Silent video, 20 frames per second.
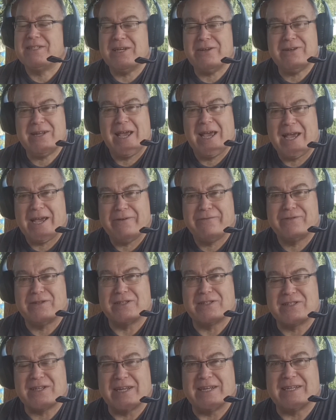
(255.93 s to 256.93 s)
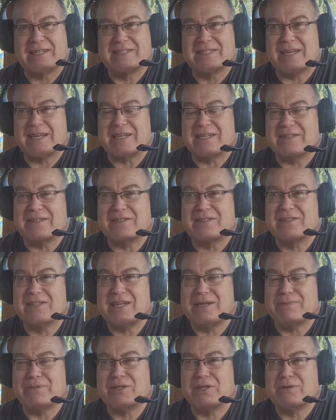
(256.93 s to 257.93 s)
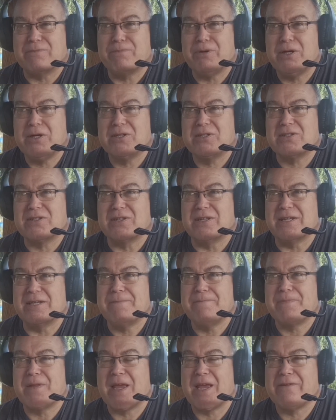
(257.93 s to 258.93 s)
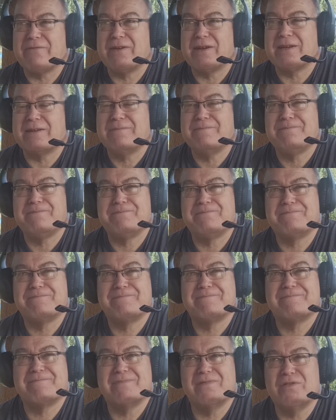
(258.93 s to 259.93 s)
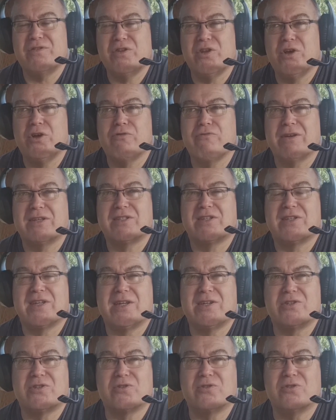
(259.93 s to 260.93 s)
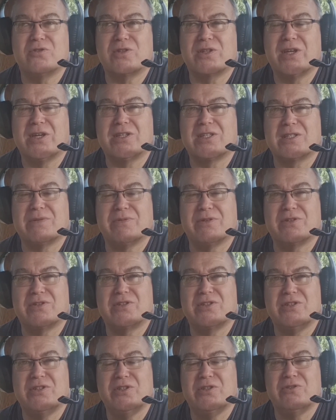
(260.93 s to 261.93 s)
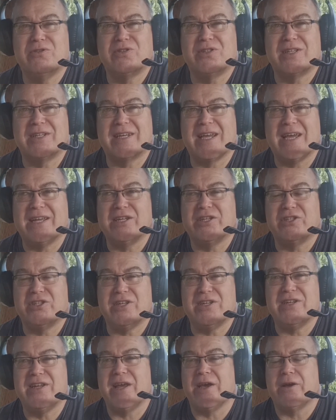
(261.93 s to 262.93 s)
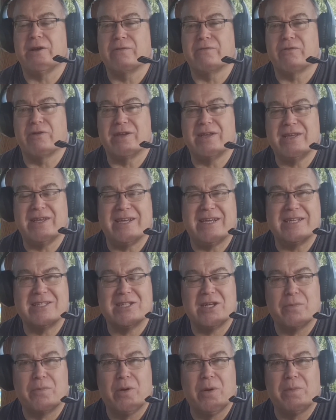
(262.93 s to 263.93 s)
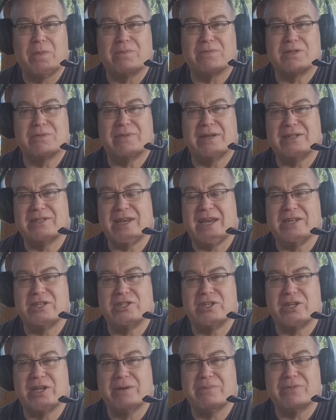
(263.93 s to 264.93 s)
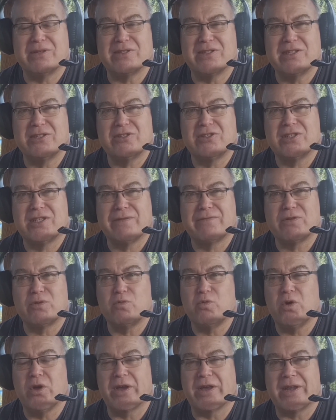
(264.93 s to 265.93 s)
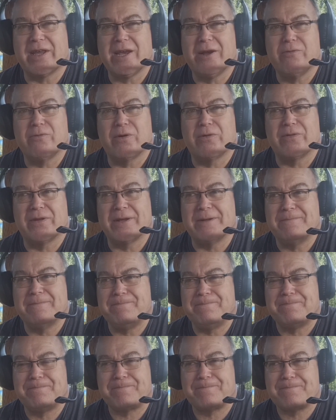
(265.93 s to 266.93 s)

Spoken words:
you don't have to stay exactly the same. So personally, having no residential customers using energy net over a year isn't a problem to me, to energy companies. They'll just have to work it out, won't they?